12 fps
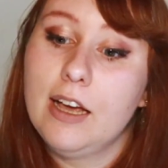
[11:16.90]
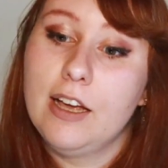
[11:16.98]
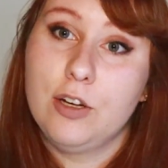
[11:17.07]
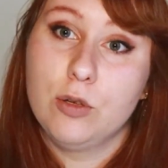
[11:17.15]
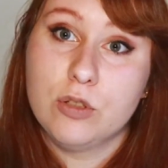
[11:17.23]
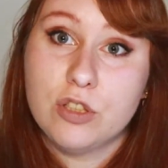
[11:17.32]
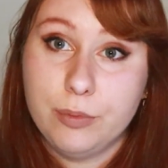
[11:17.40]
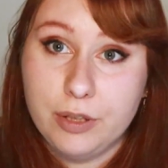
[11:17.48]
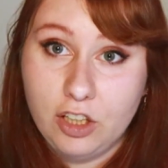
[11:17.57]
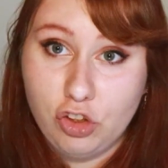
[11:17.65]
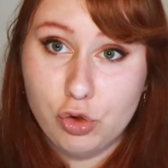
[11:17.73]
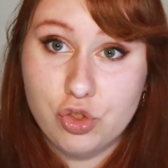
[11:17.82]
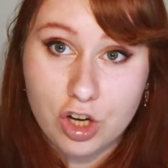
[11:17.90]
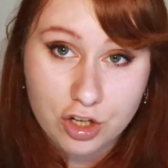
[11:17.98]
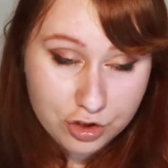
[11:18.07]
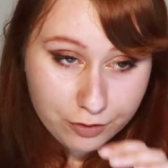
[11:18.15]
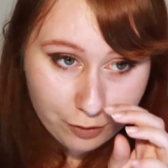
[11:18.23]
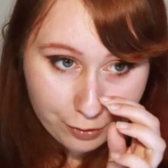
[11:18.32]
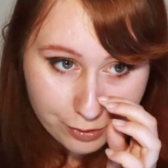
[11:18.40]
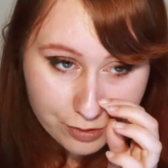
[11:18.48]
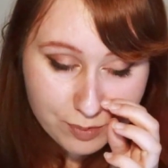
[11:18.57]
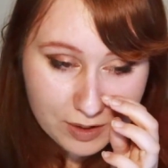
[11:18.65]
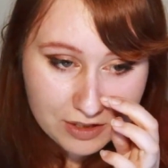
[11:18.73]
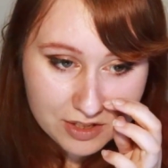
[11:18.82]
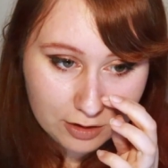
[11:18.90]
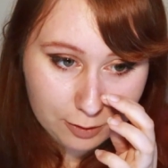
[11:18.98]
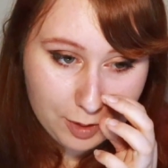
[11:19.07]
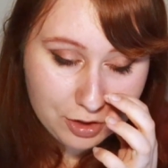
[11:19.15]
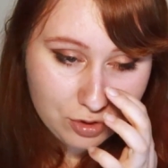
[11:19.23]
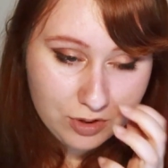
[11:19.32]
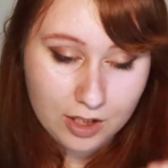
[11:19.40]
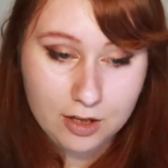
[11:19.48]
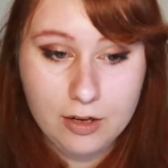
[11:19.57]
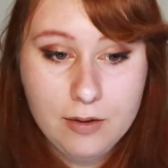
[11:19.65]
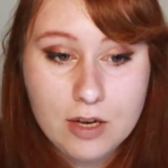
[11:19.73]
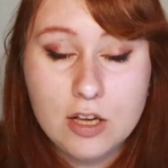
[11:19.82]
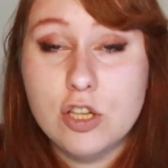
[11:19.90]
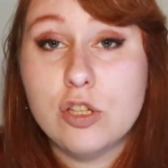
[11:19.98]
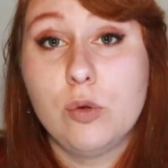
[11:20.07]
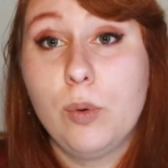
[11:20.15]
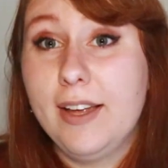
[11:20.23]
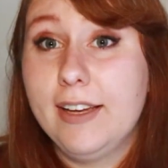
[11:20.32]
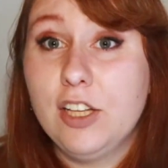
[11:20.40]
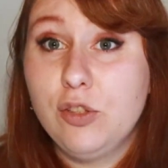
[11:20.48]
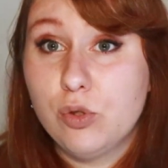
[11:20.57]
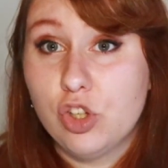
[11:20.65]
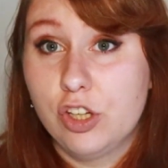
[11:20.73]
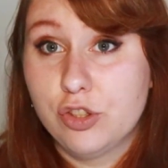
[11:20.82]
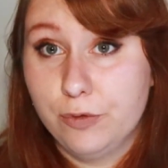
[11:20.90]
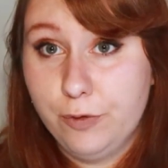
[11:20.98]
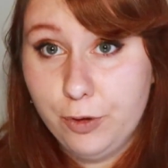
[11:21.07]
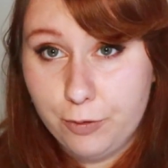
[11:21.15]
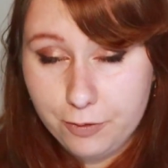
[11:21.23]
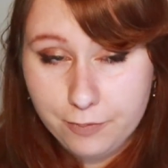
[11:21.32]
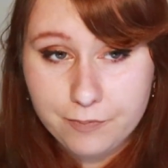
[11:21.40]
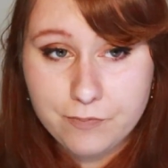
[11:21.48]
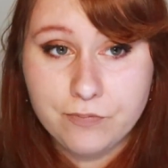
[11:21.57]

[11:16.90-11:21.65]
And also we need to charge our phones because they're about to die. So where can you charge a phone?